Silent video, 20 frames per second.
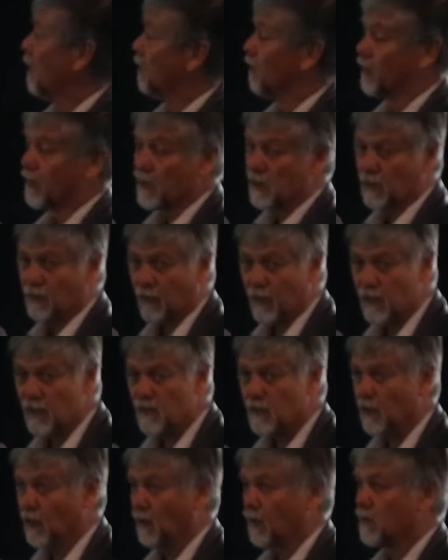or these
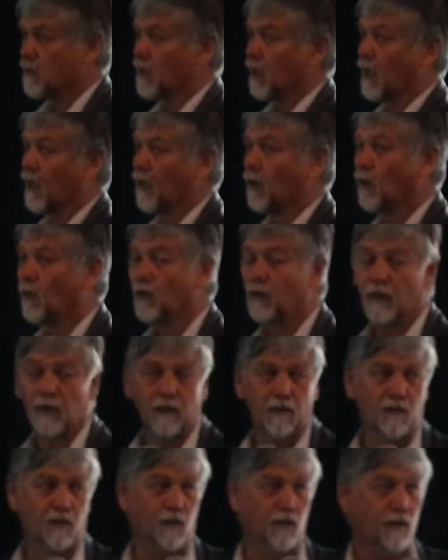greenstones, are all
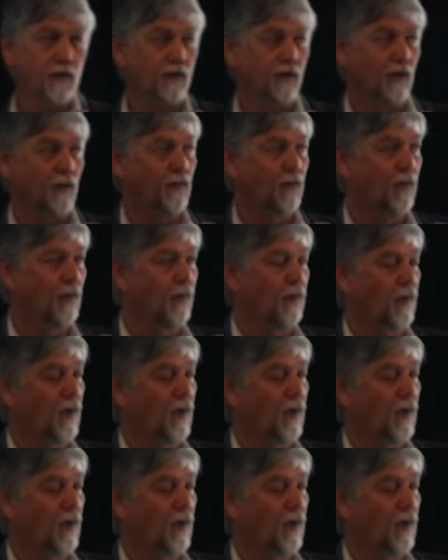intruded.